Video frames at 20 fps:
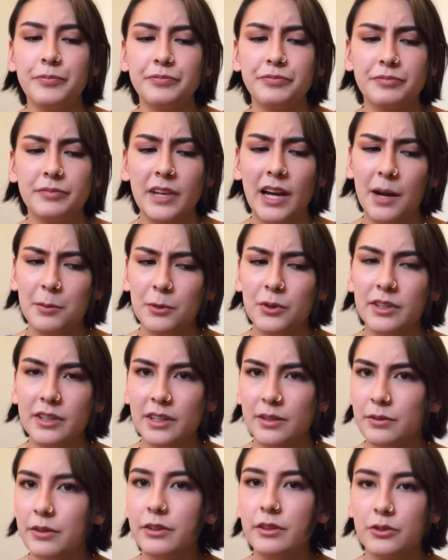I'm going to give
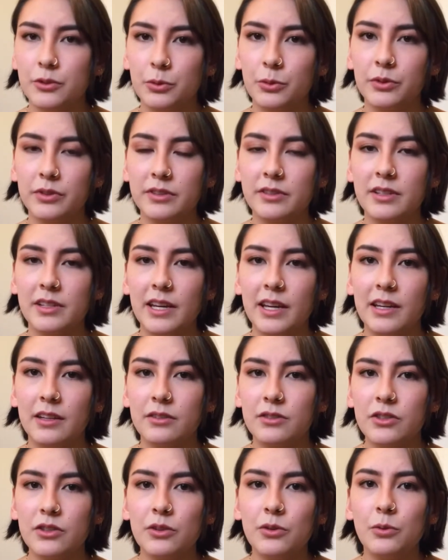you the tools today
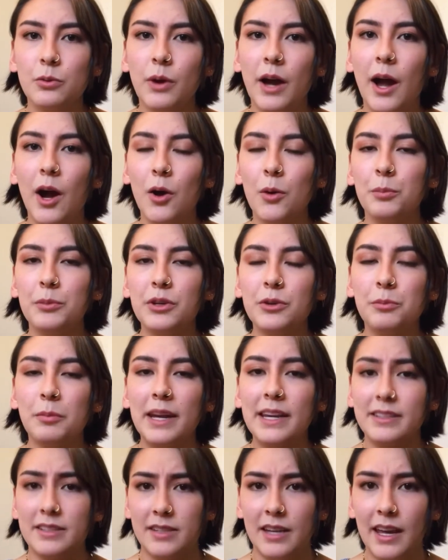to help you
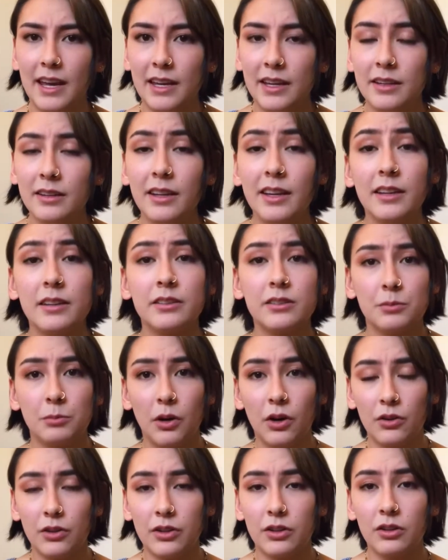maintain a
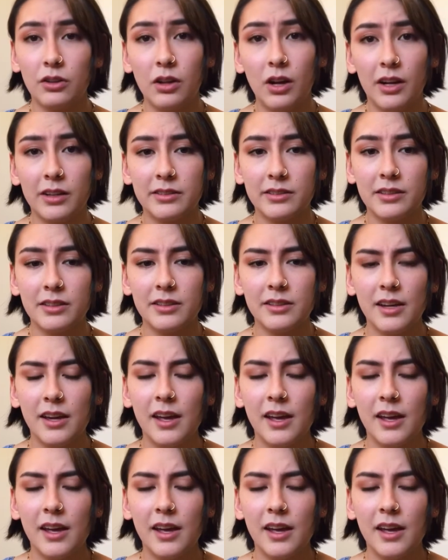smaller closet.